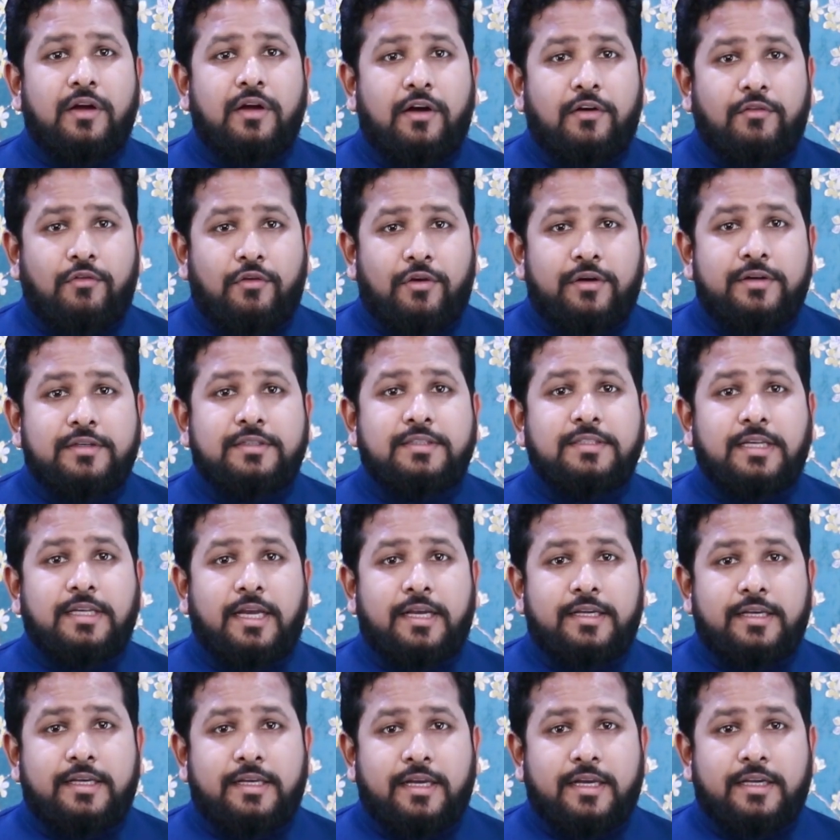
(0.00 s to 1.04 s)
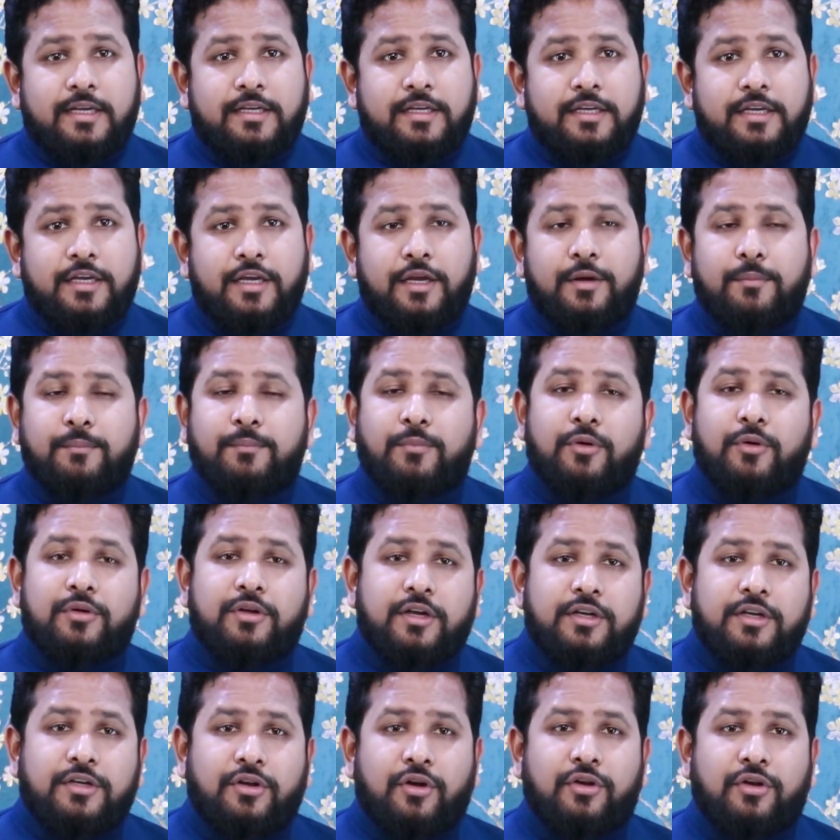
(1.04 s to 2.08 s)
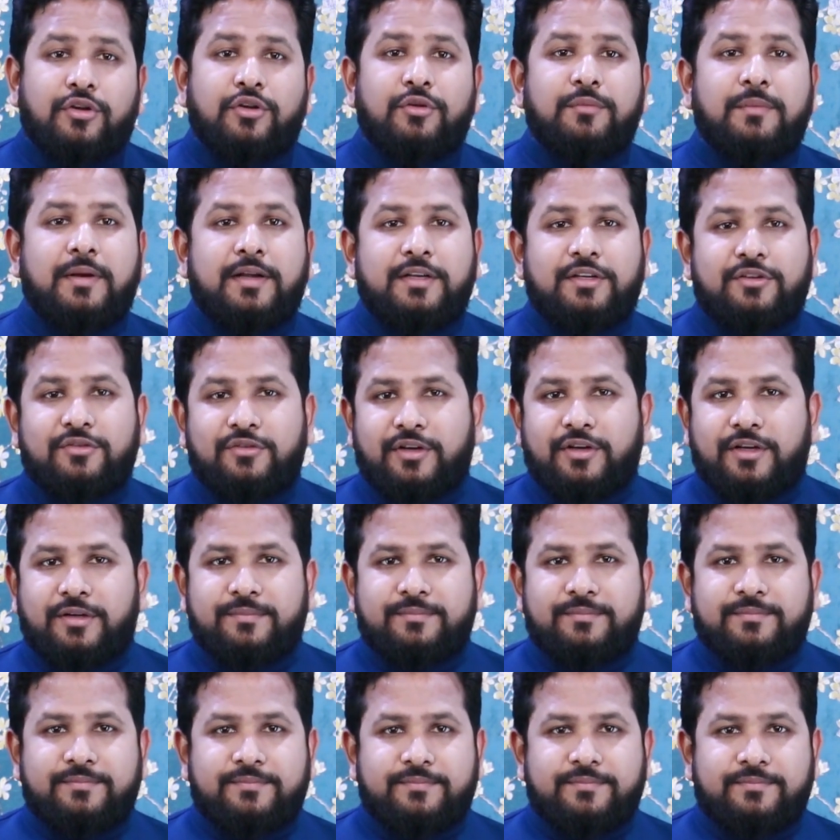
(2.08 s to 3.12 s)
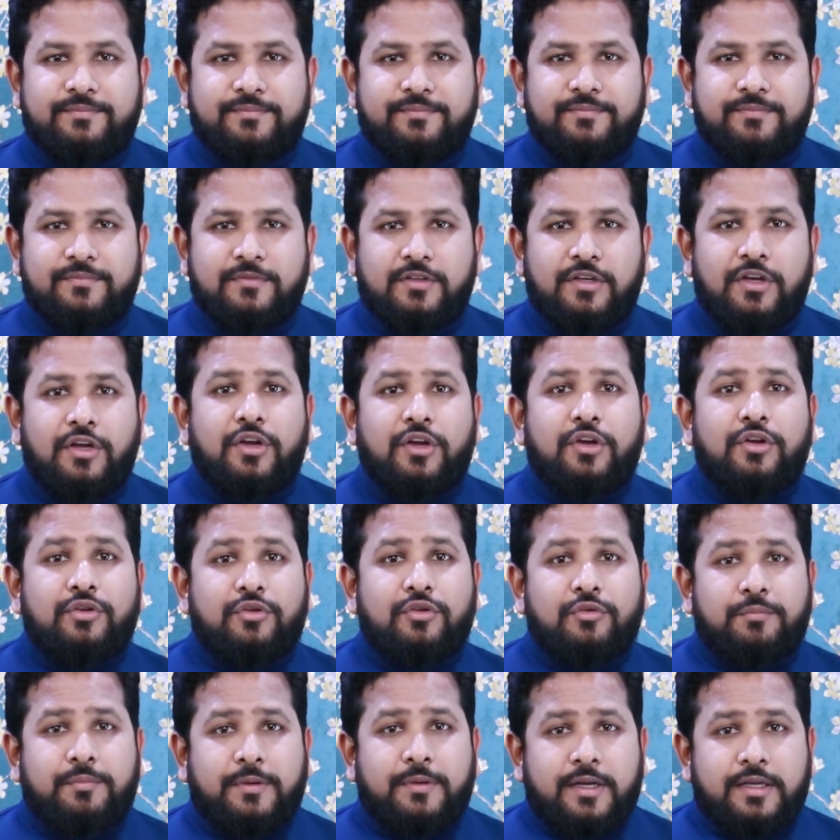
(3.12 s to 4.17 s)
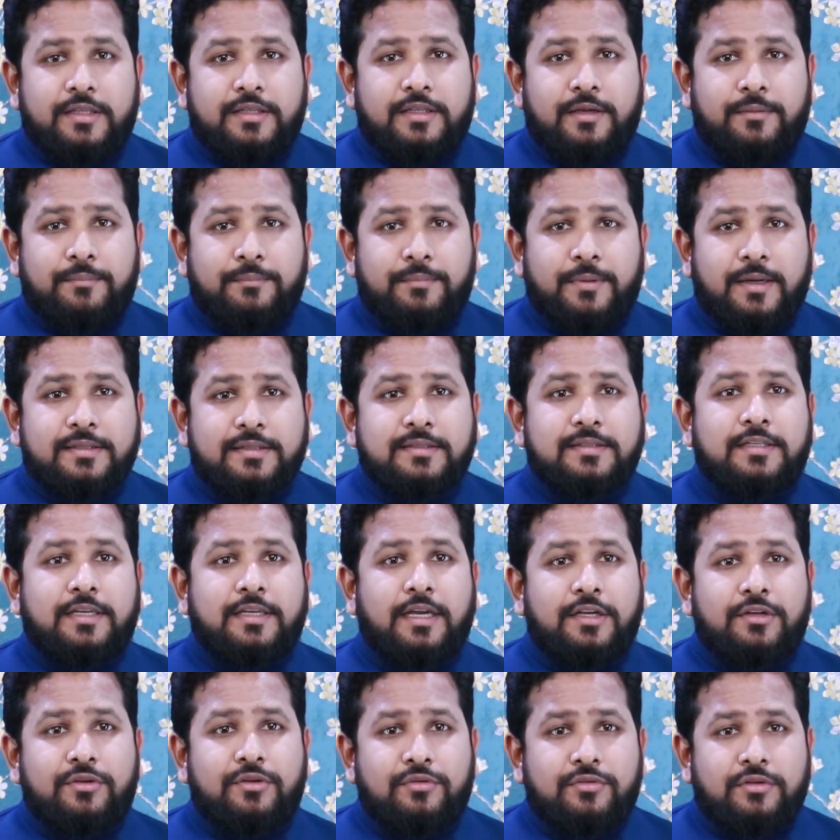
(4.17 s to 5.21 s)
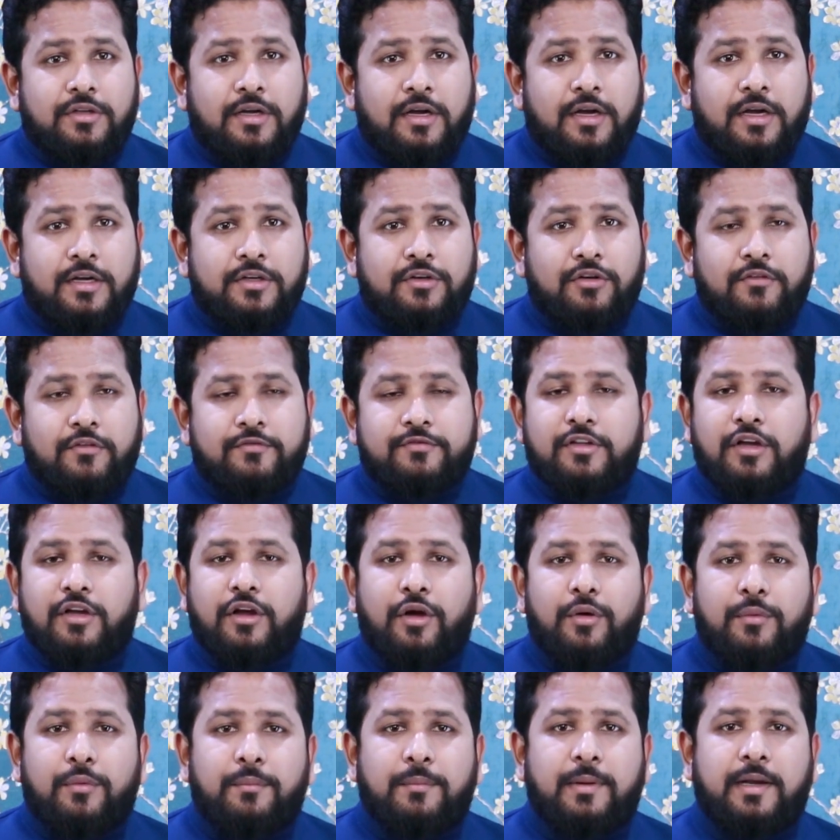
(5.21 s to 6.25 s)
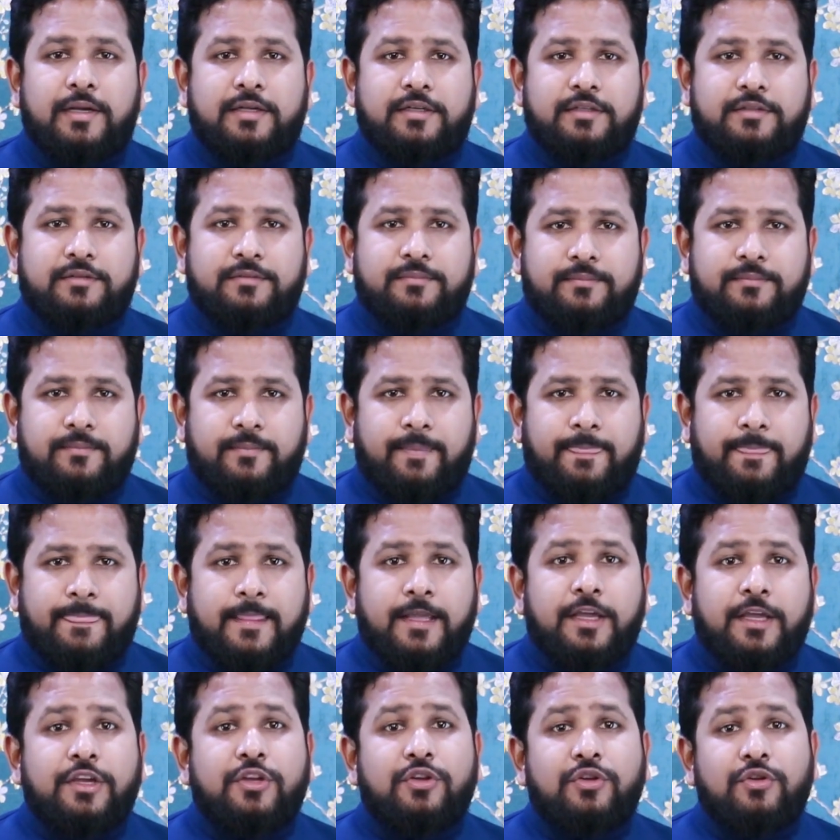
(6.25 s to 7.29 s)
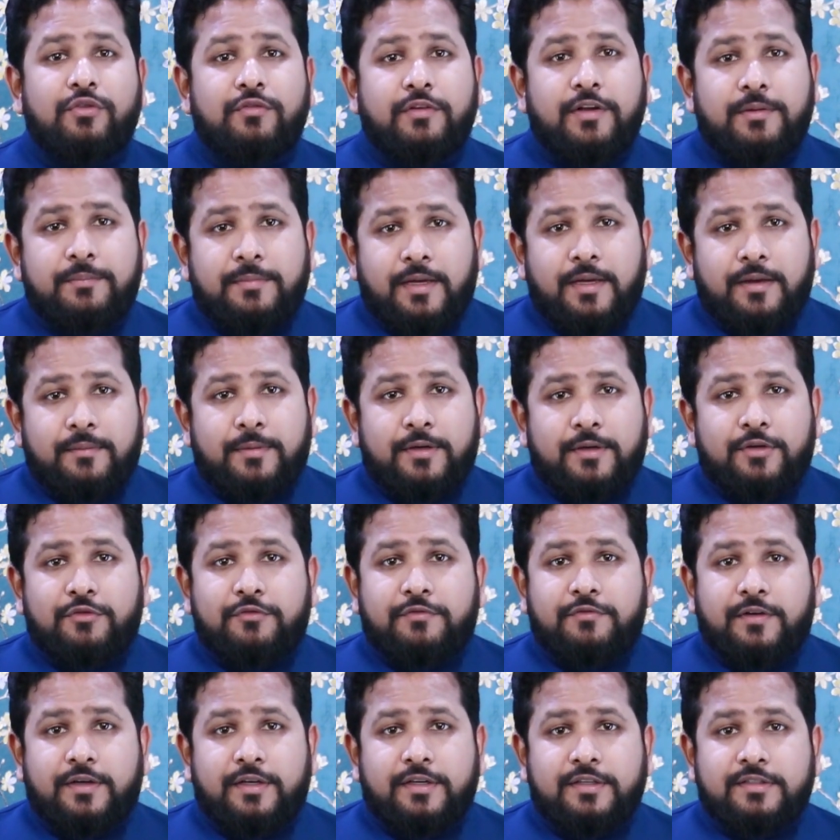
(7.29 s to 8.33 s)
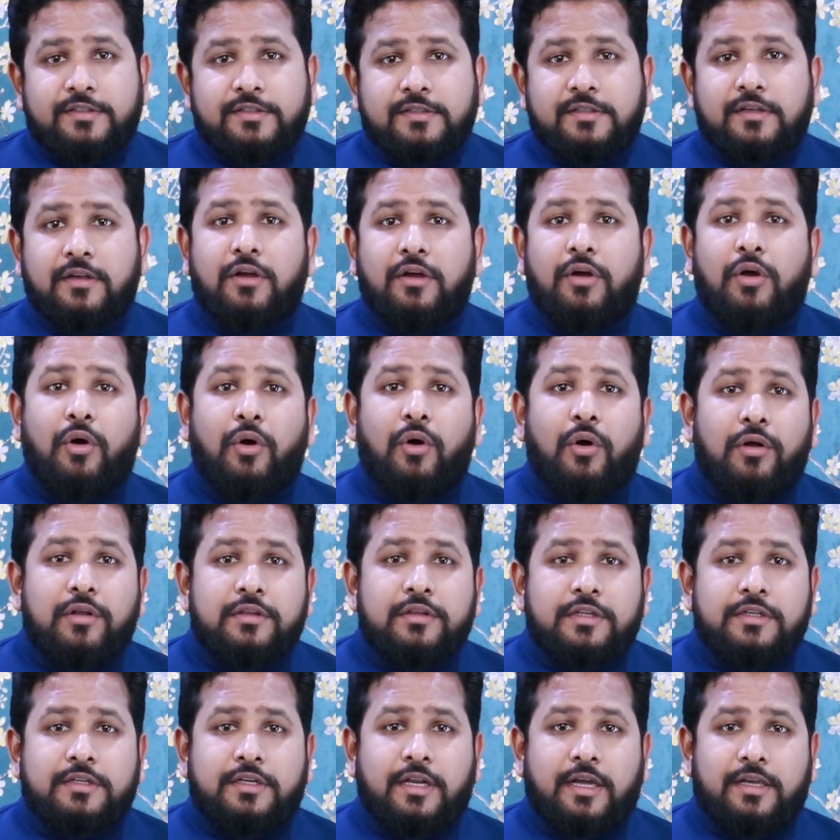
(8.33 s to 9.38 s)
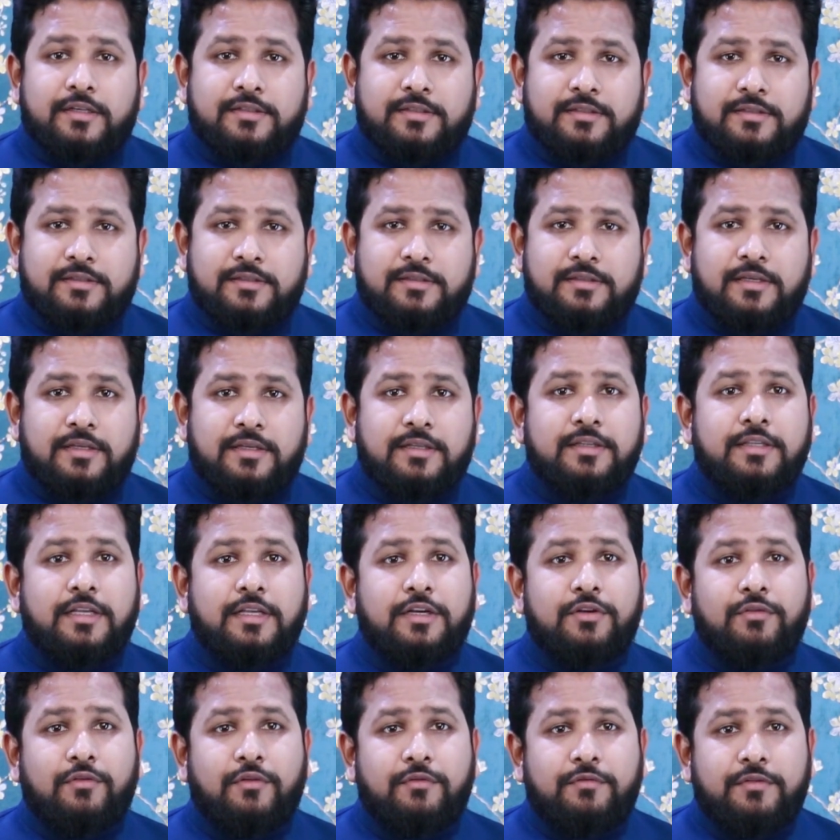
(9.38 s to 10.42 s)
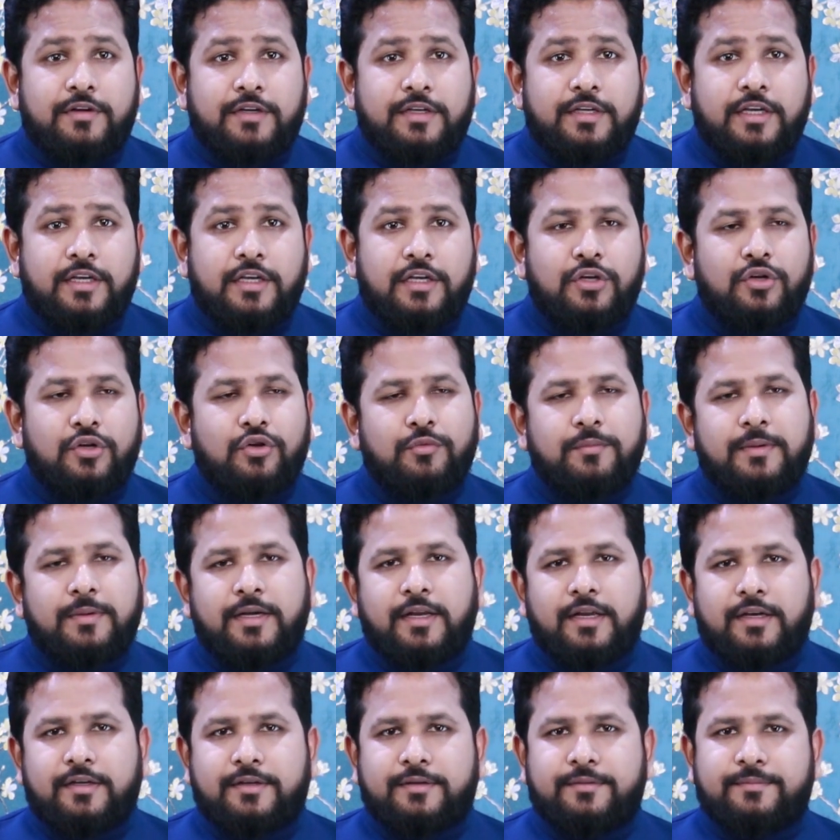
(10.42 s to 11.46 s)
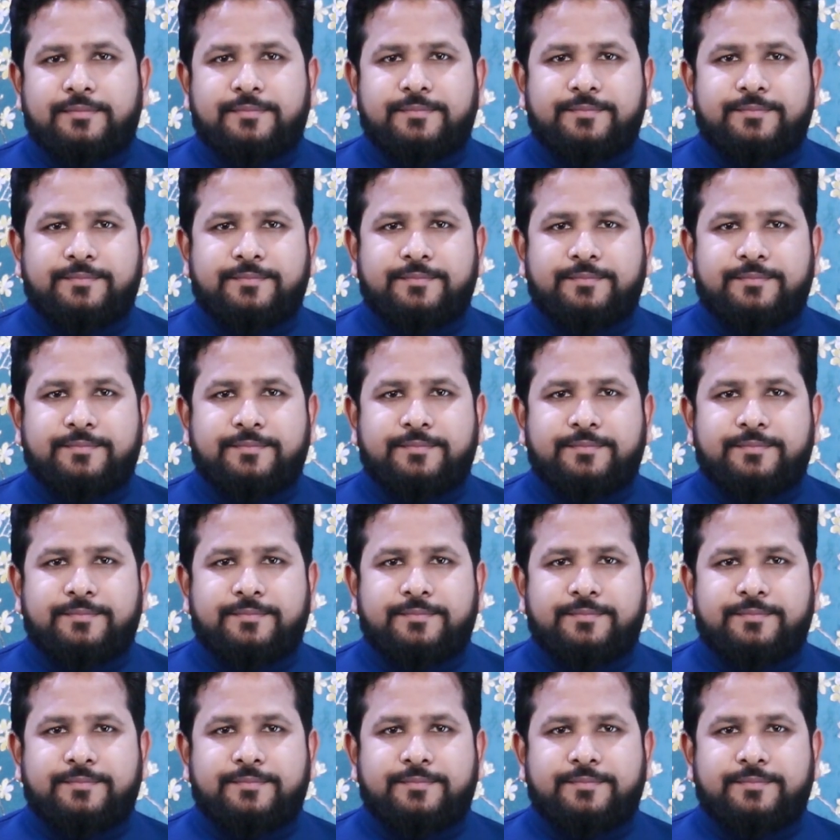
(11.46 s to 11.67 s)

Avoid signing any important document today. To break the impasse, get to the heart of the matter. You will be able to finish all the tasks that were waiting to be done.